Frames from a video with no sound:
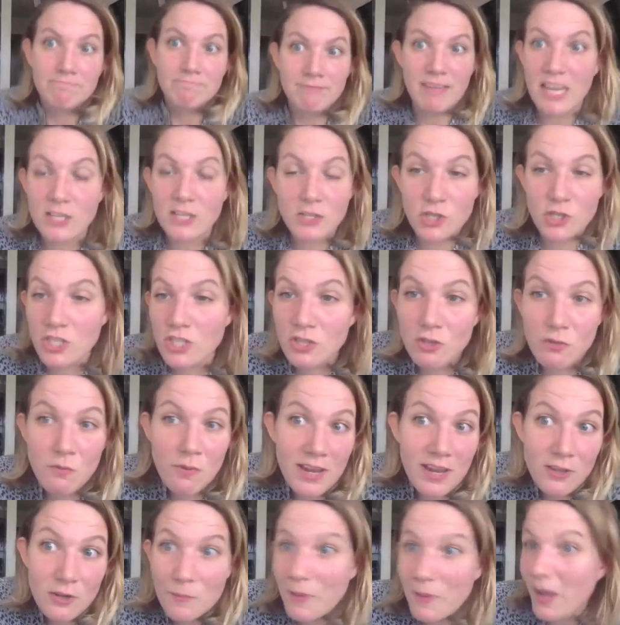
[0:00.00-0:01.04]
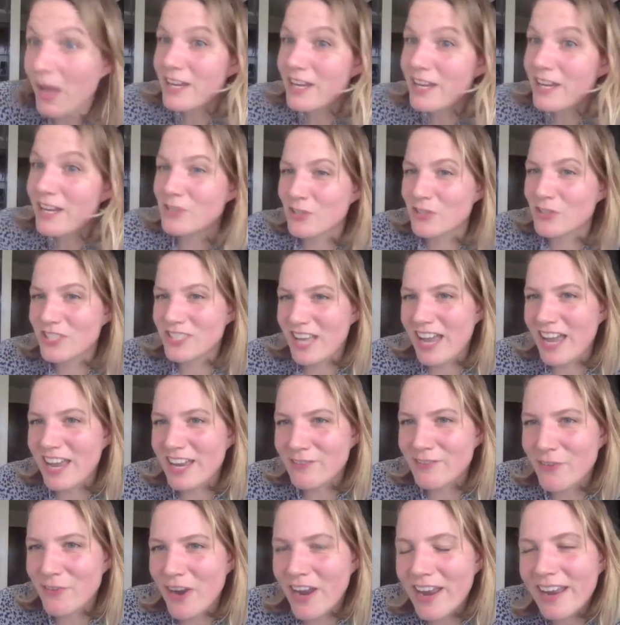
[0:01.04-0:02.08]
it's just the way their bodies are
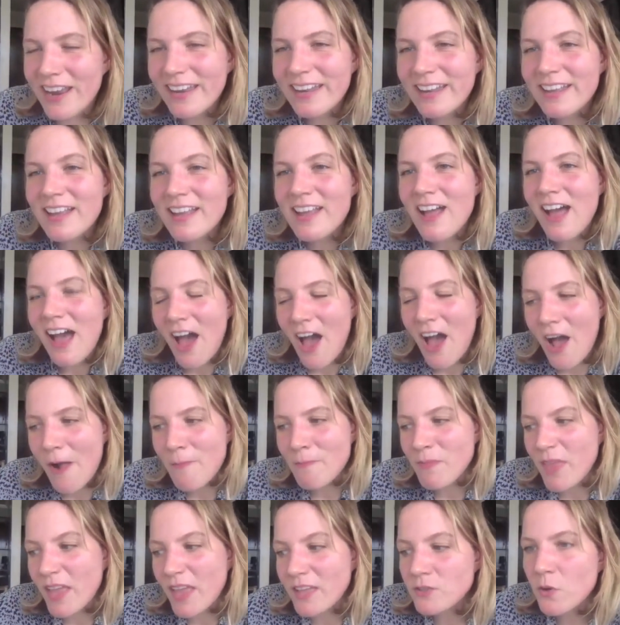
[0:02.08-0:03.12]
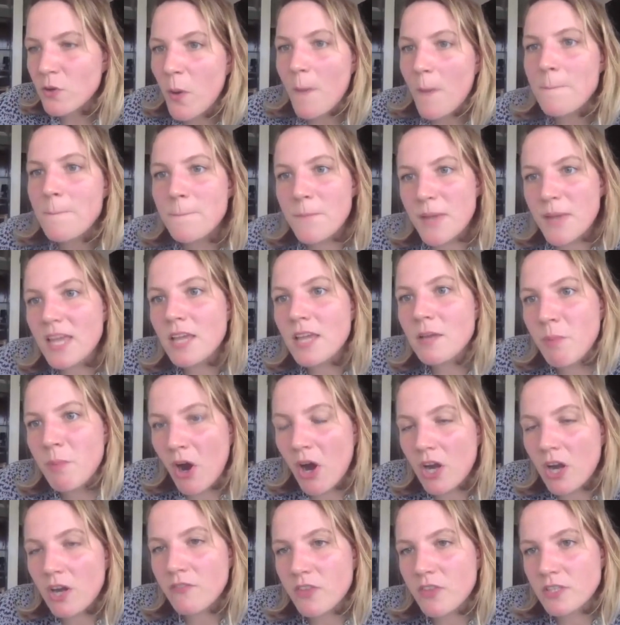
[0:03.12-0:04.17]
designed, right? Um, and so a big
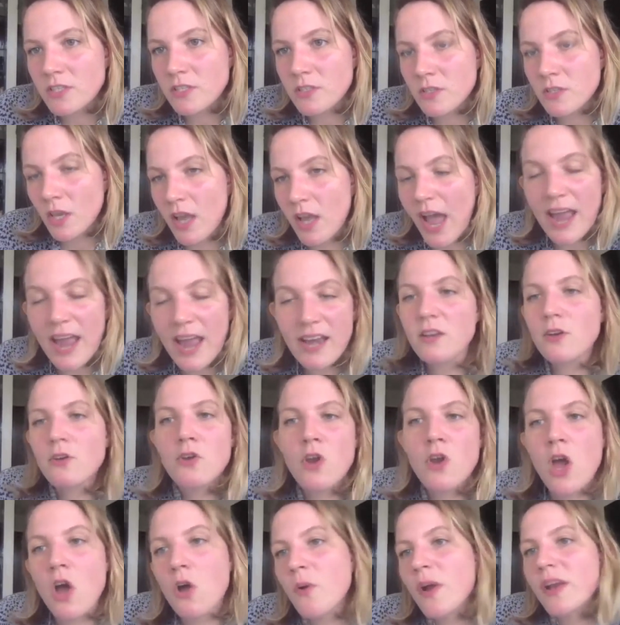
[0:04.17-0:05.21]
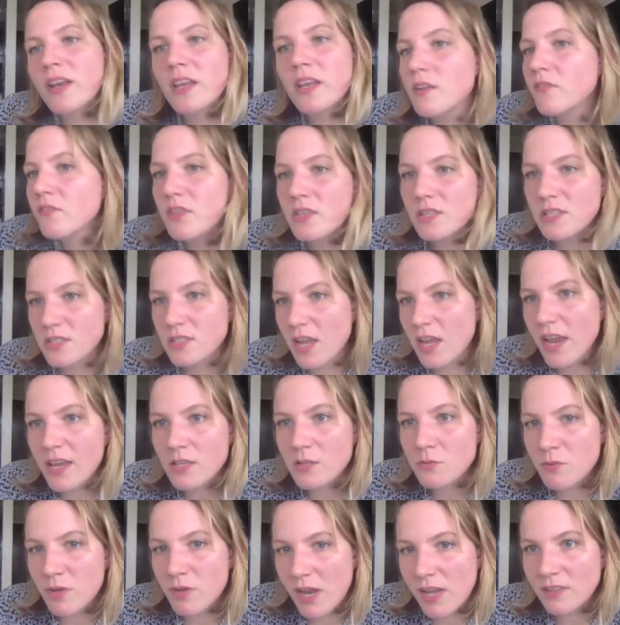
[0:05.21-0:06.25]
part of this is like, I didn't know any of this
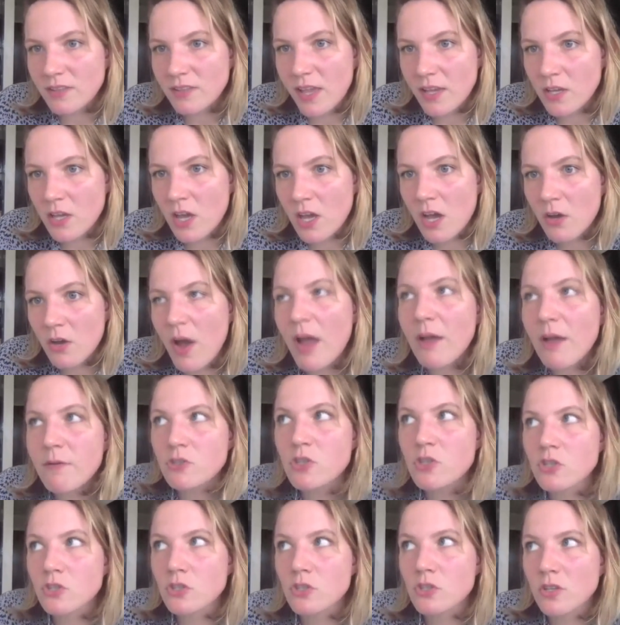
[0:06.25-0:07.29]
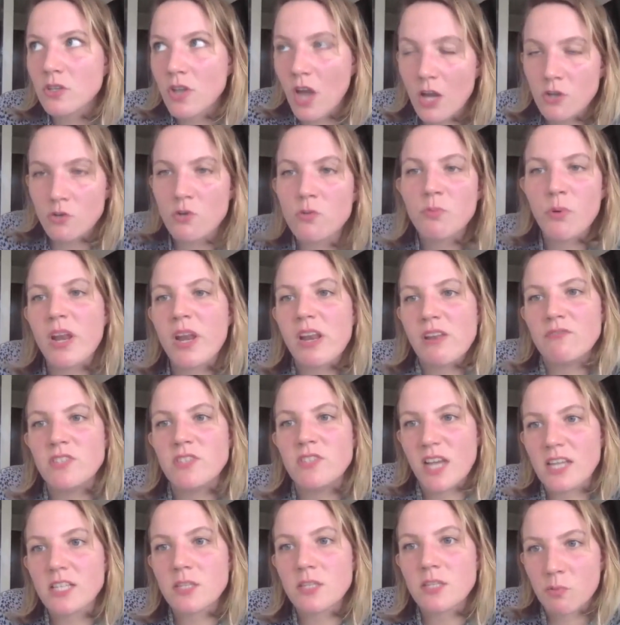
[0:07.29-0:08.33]
science when I let go. I was just got to a point of
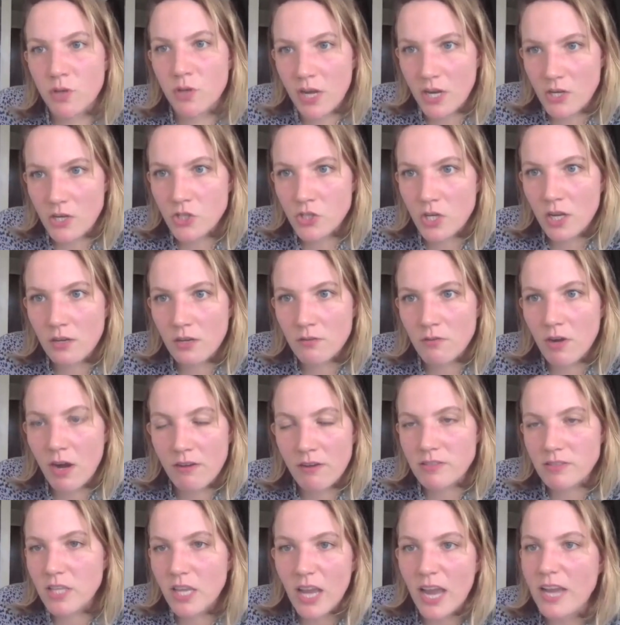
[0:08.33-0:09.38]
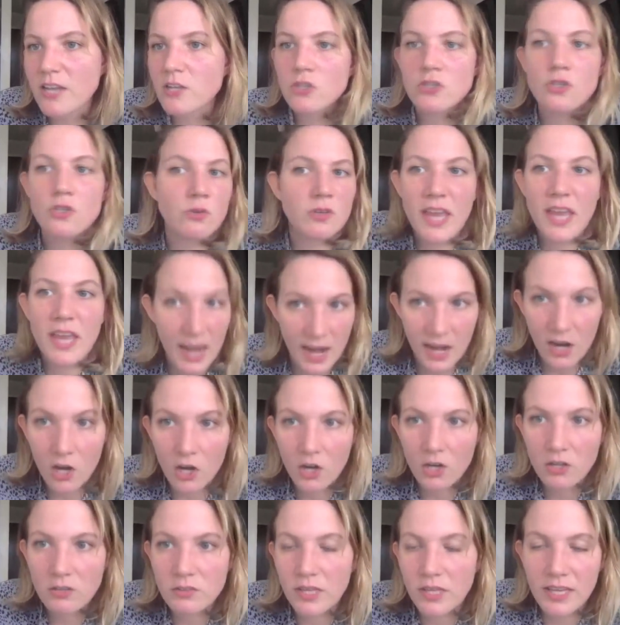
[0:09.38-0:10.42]
desperation where I was like, I just don't
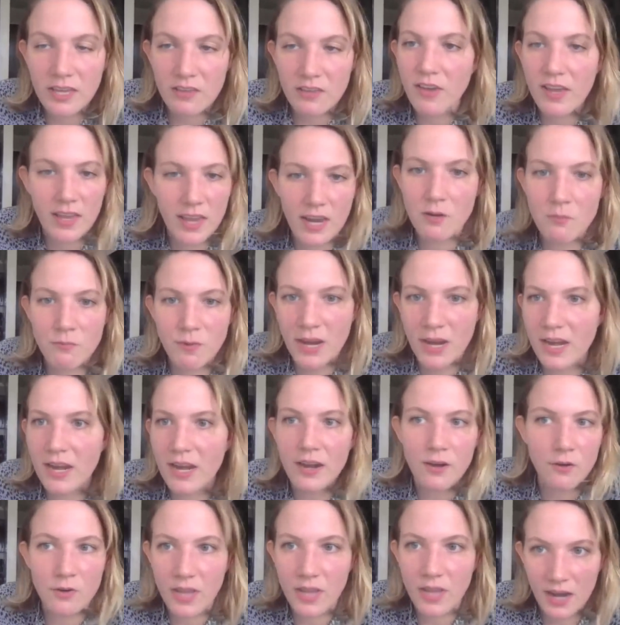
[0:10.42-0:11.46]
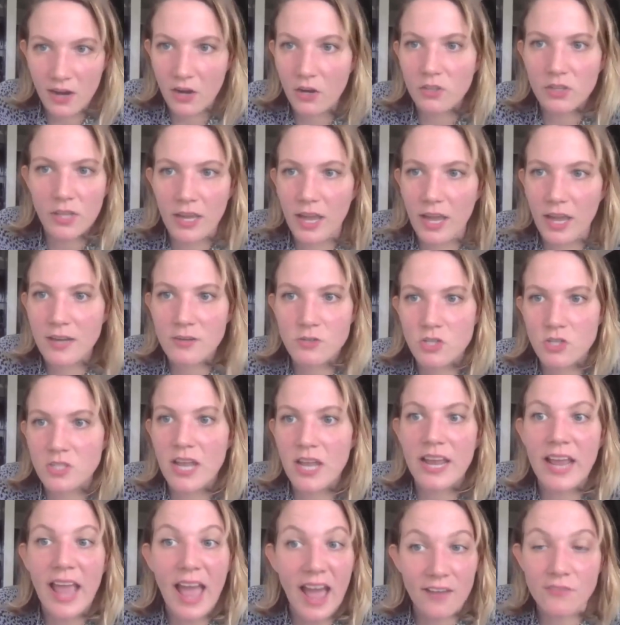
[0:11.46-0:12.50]
care. Like, if I gain weight, I don't care. Like, I just,
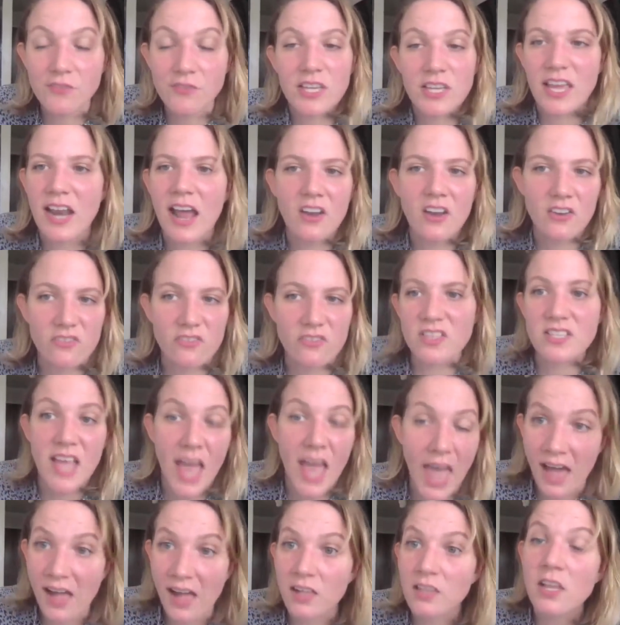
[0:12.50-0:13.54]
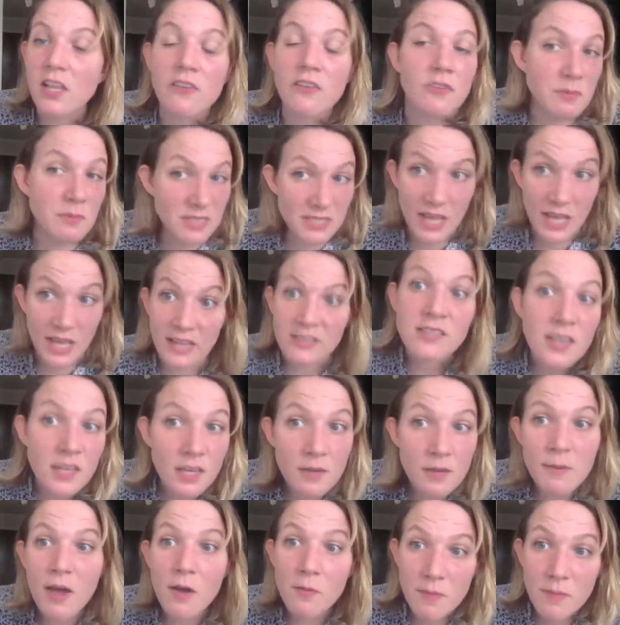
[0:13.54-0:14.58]
I have to get out of this hell of obsessing
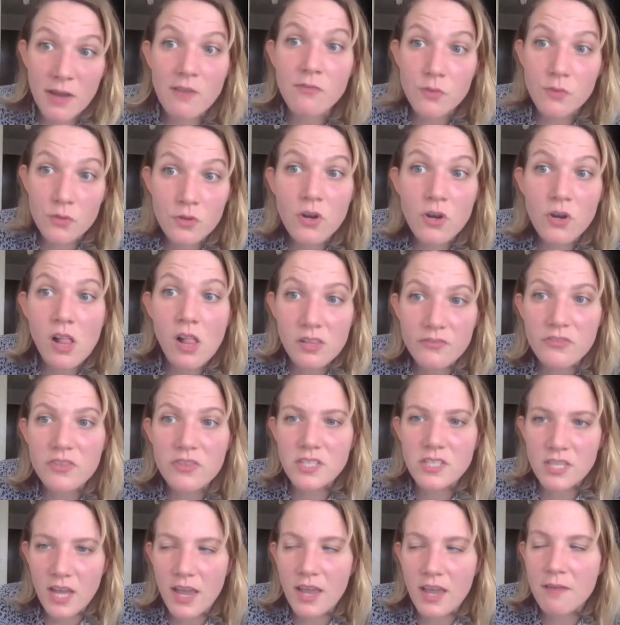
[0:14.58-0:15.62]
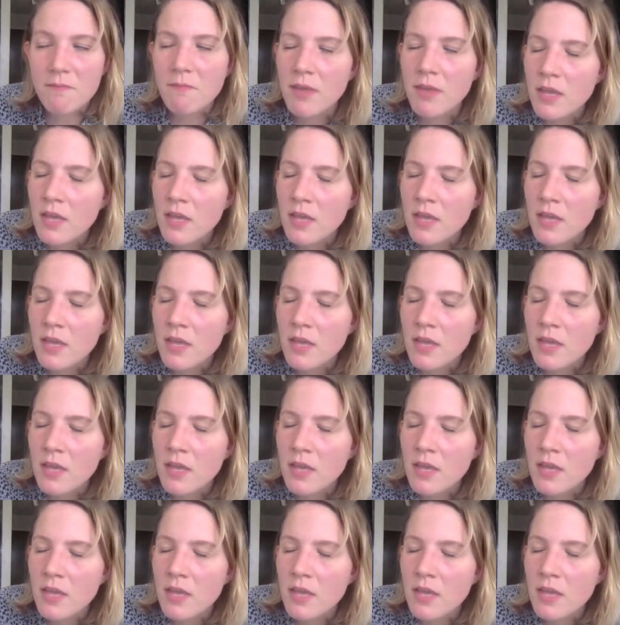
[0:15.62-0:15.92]
about my food all of the time.